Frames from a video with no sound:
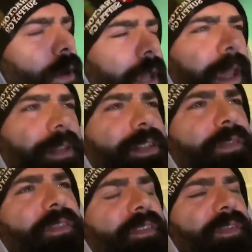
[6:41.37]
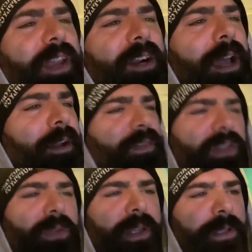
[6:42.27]
and to f figure out if
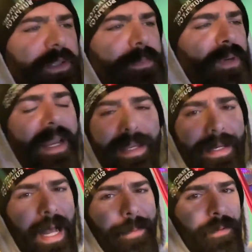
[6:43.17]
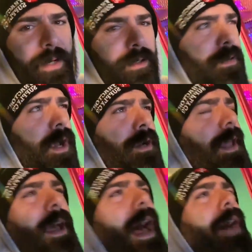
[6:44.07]
Suzy Lu is breaking copyright law or
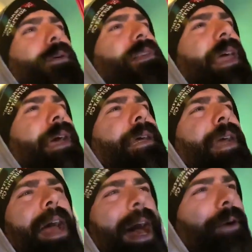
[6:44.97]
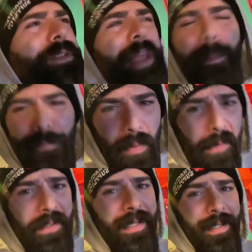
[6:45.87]
not, how is that, how is that
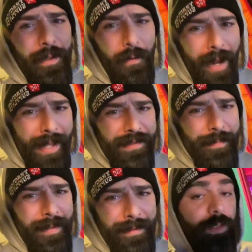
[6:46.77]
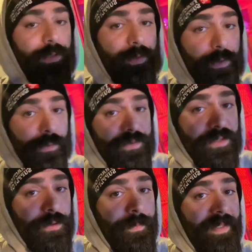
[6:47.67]
bullying and harassment?
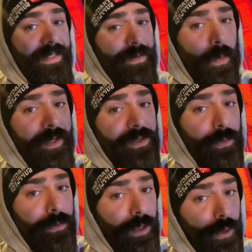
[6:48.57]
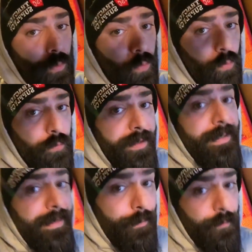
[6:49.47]
YouTube is going to look
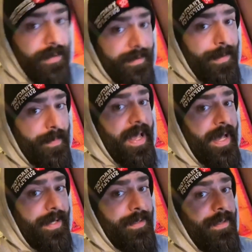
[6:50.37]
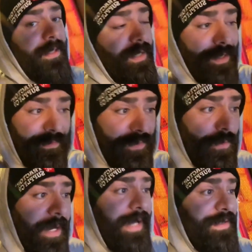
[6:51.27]
really, really bad if you
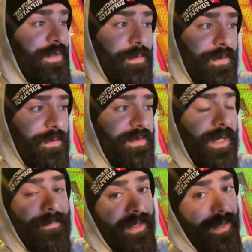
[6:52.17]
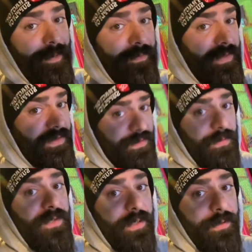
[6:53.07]
guys don't do something about this
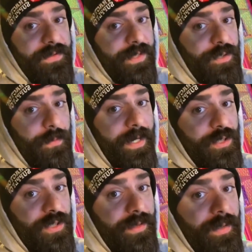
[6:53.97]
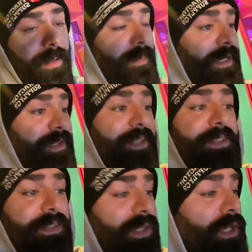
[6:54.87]
Suzy Lu situation, because this
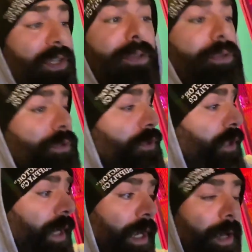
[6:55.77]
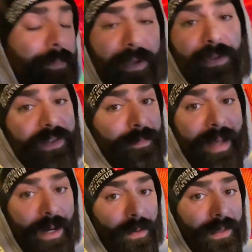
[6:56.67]
is a huge abuse of
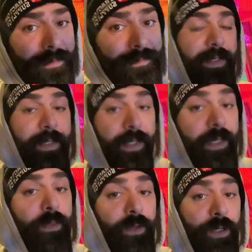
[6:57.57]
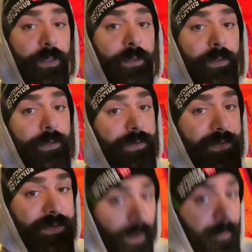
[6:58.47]
power. Either
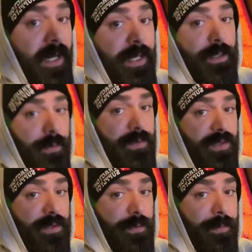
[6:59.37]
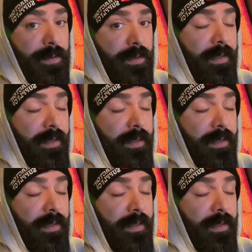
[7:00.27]
someone at YouTube